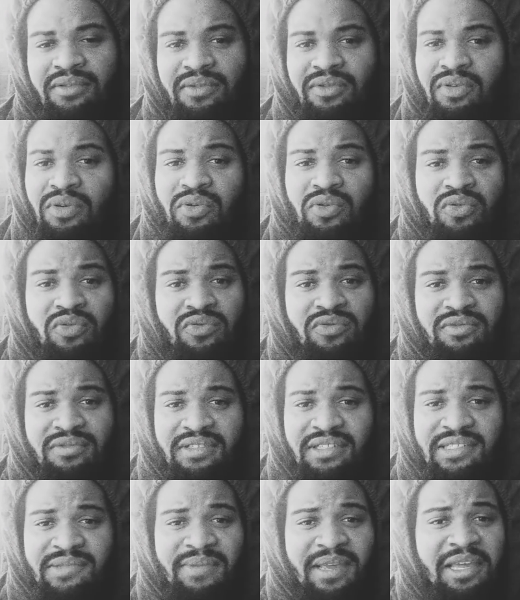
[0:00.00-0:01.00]
dude,
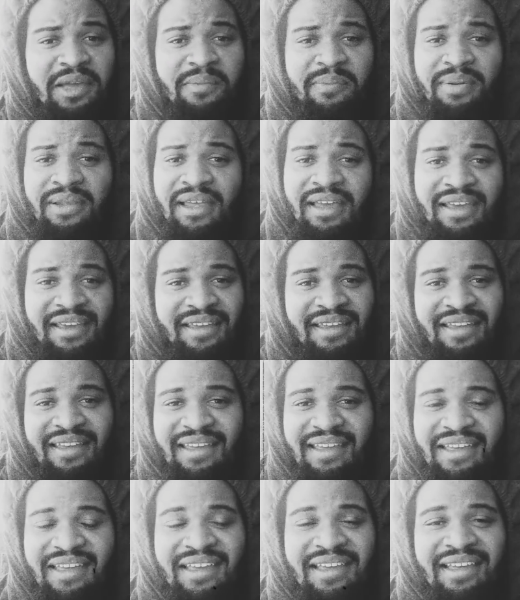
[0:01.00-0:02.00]
just make a play.
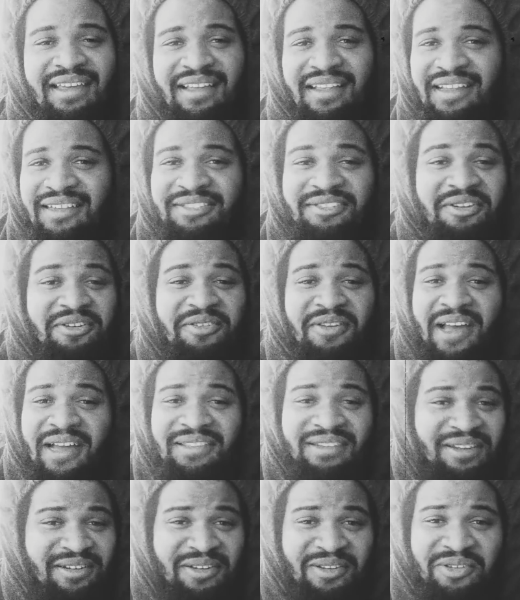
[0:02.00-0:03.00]
That's all you
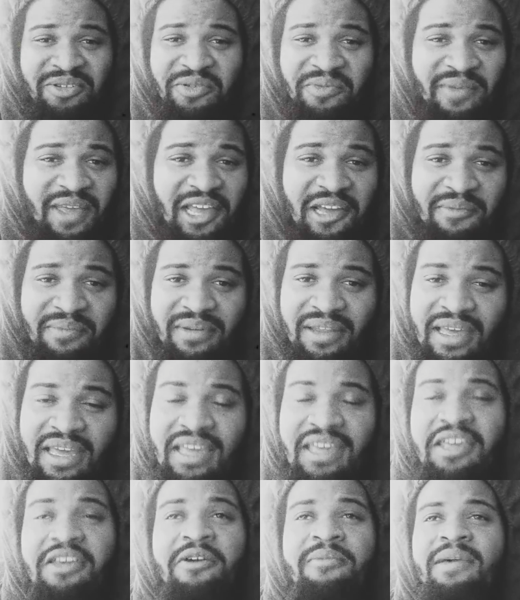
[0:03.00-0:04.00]
out there to do. Make a play.
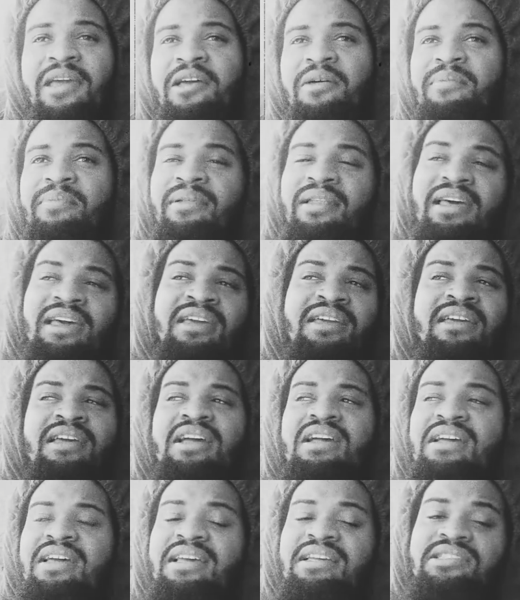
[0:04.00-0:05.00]
And he'll make a play.
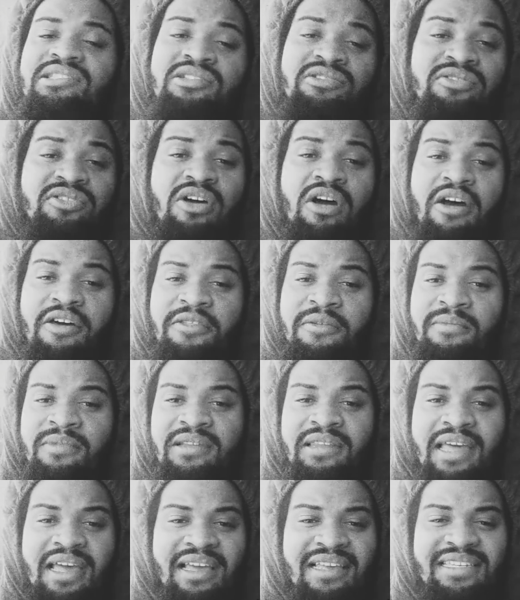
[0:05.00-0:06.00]
And salute to Arthur
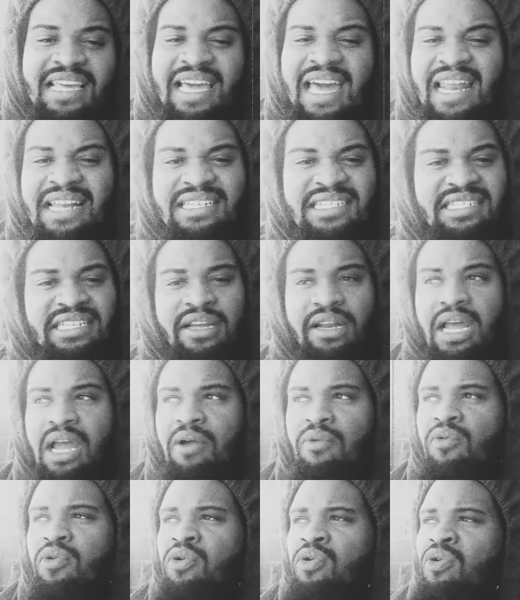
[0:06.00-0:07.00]
Maulet because they kind of share
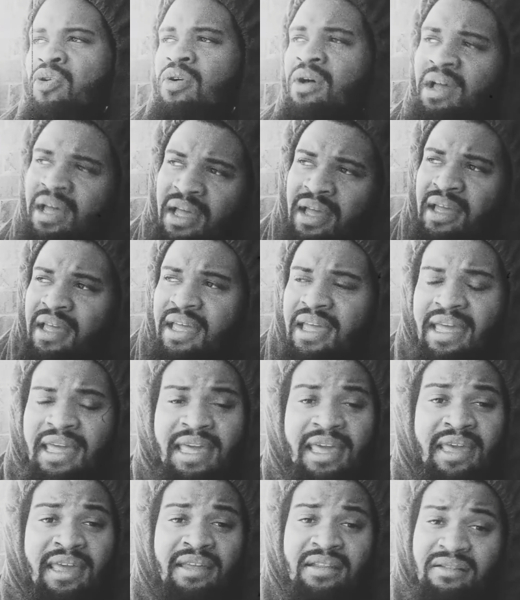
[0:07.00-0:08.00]
that role.
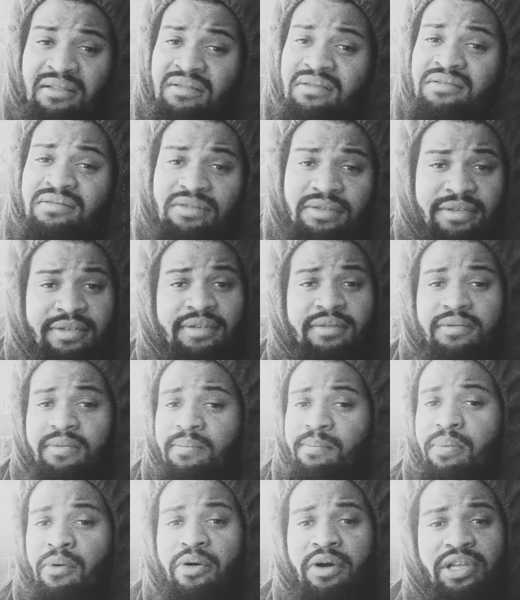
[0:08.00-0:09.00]
And
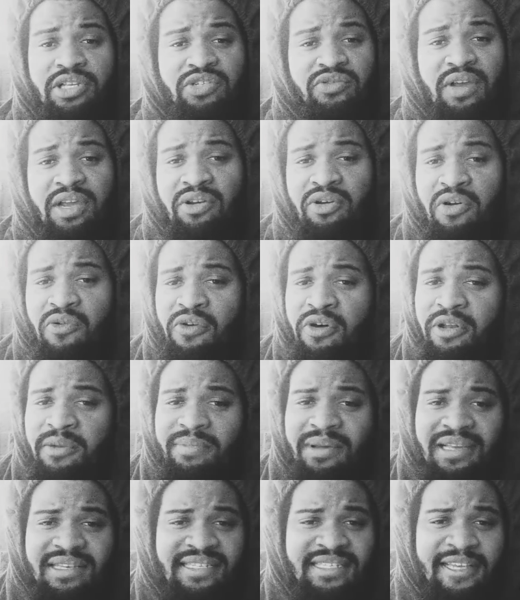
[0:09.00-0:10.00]
boy, Tre Norwood to
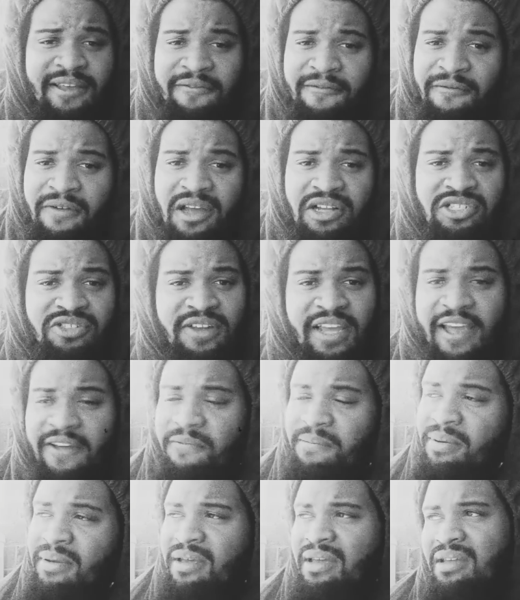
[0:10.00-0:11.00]
be a seven round
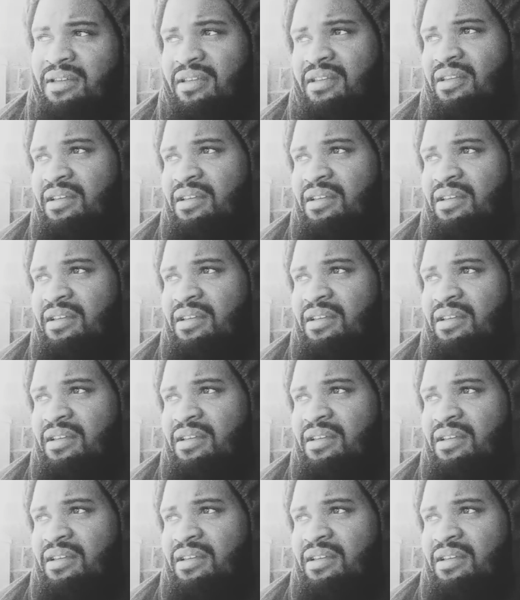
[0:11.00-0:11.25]
draft pick.